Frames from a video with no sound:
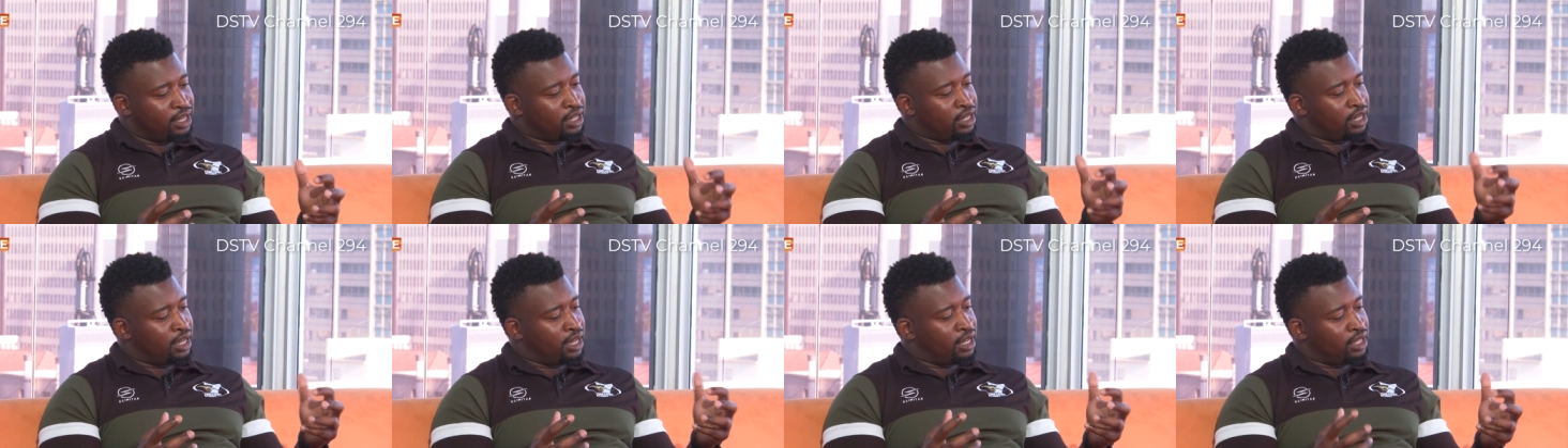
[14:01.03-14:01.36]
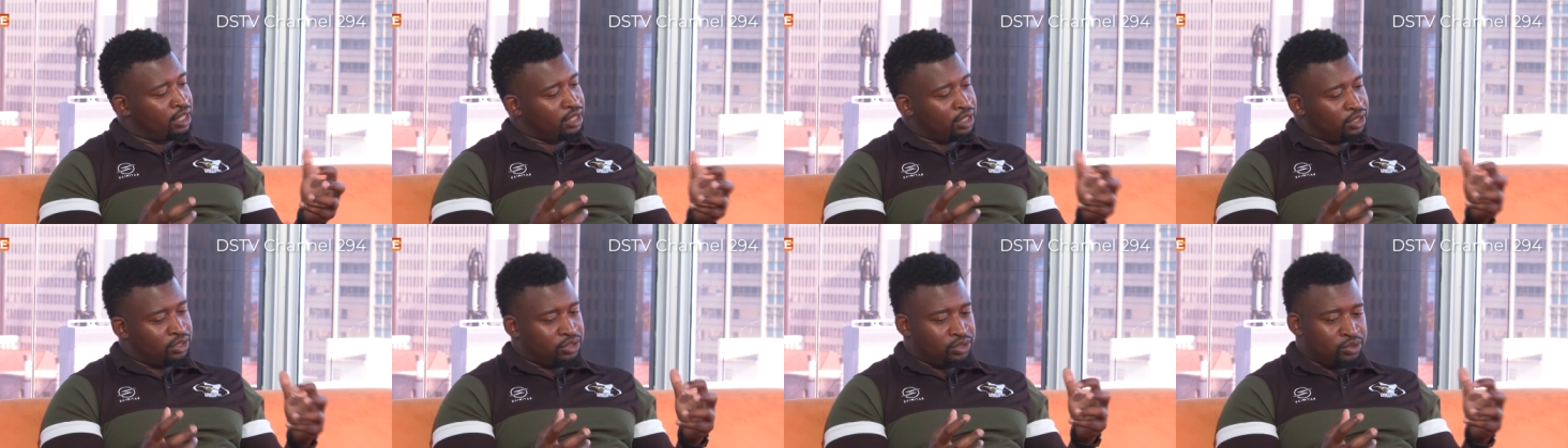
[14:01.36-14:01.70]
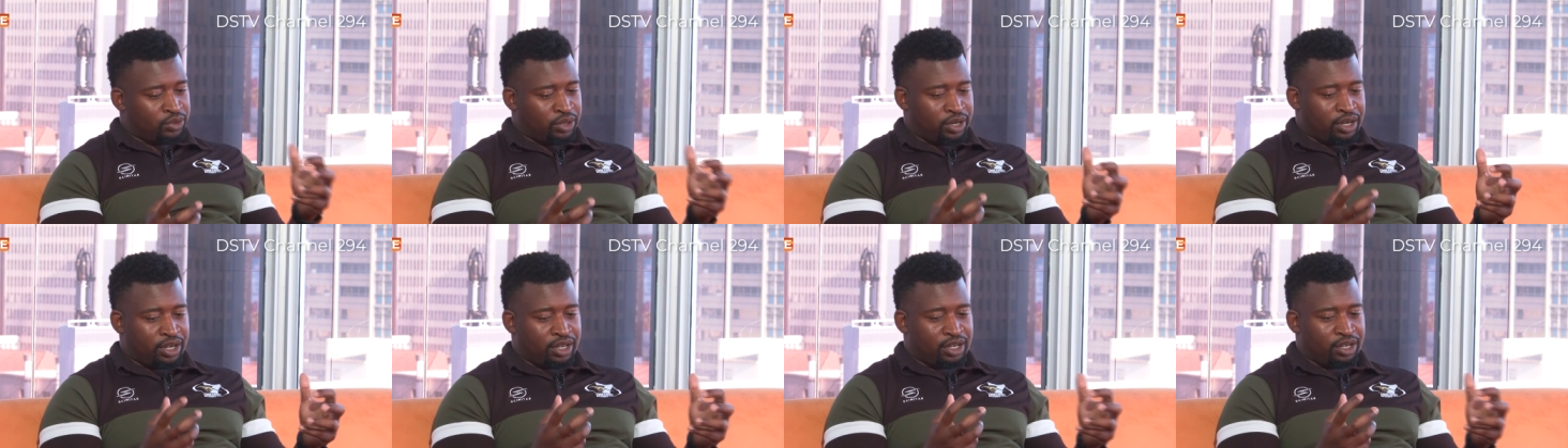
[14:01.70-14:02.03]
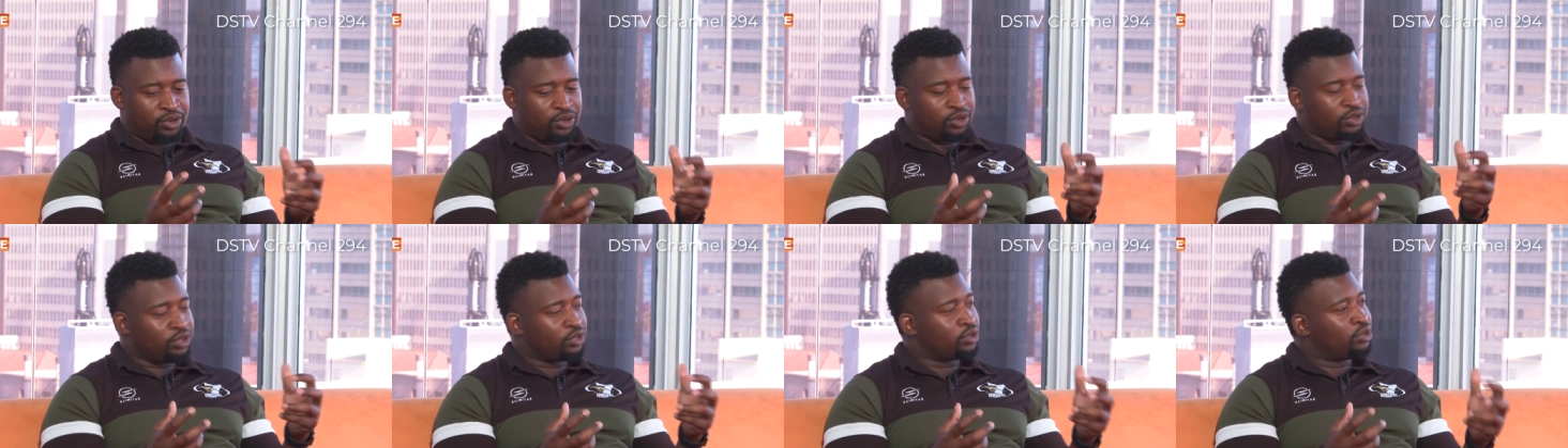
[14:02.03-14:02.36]
Uh, you've got a
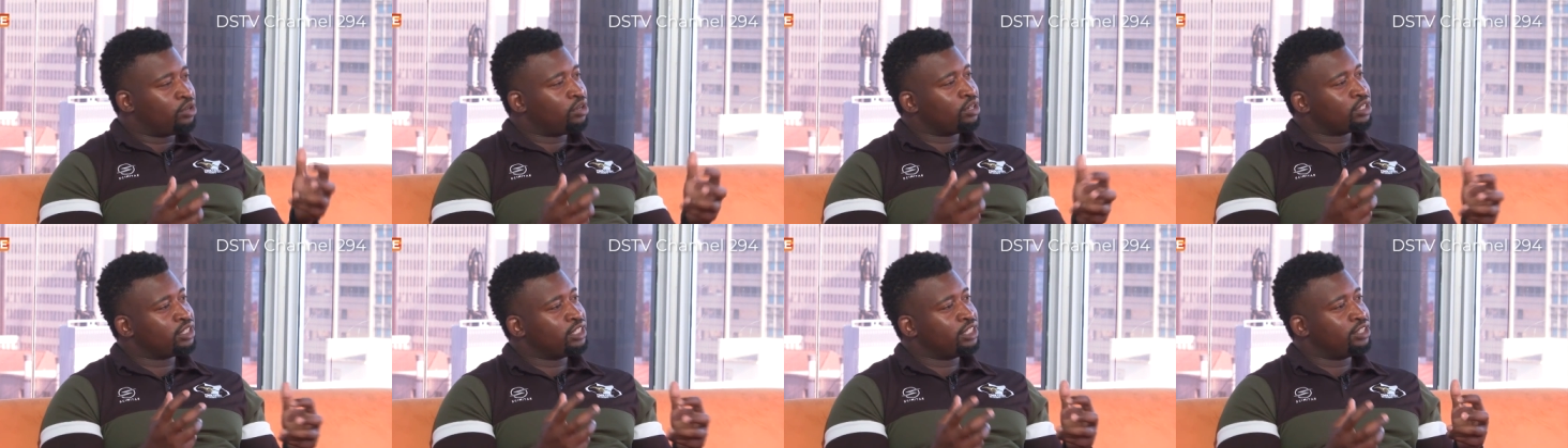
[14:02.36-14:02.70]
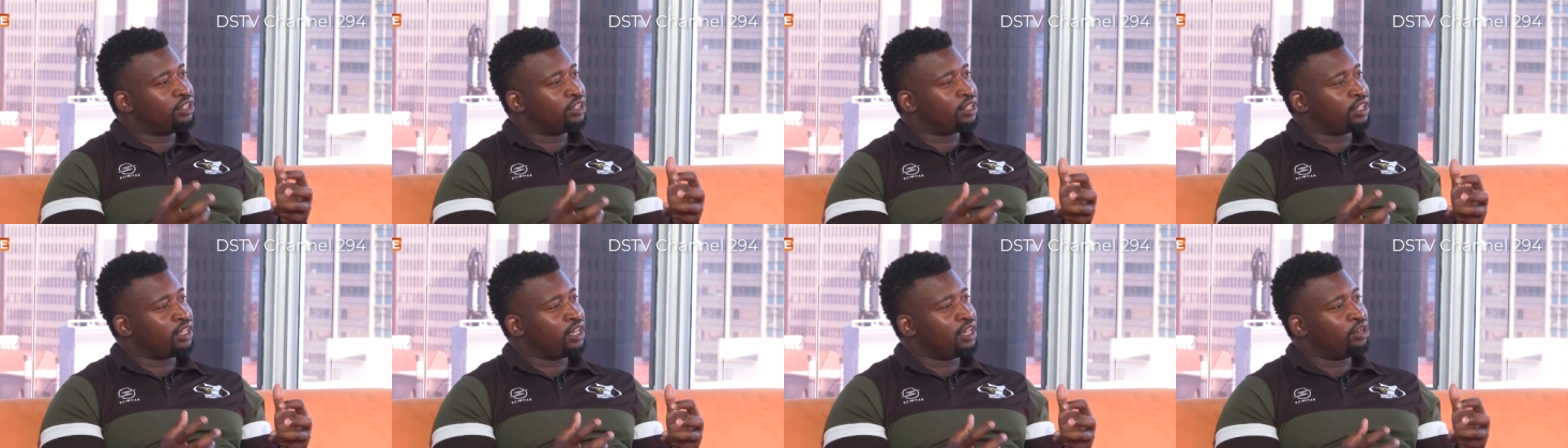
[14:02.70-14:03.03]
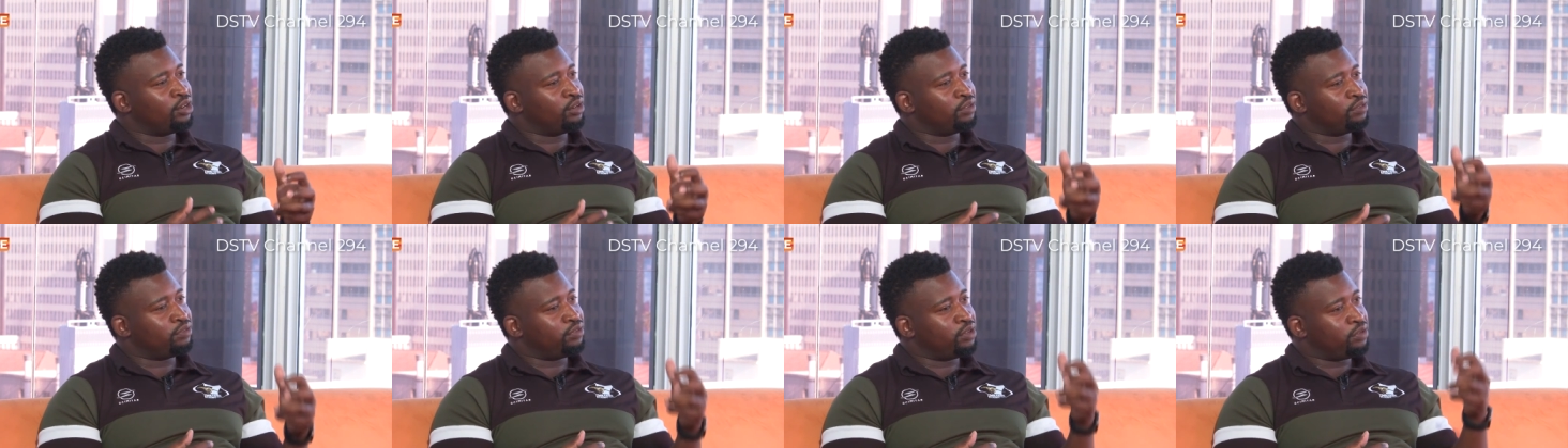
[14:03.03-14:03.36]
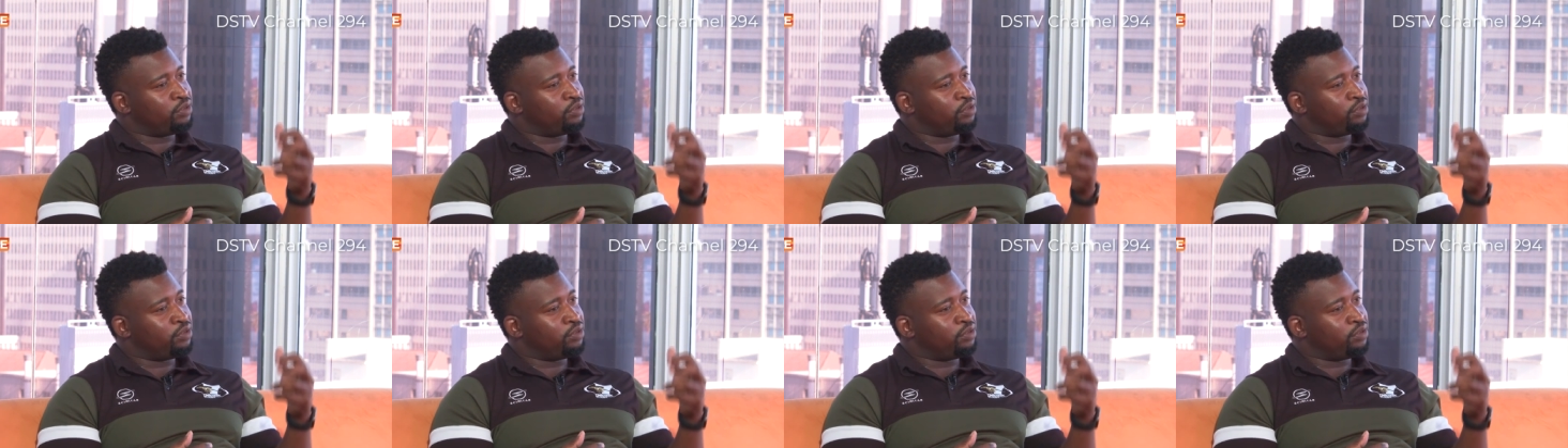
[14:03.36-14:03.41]
good cocktail there of,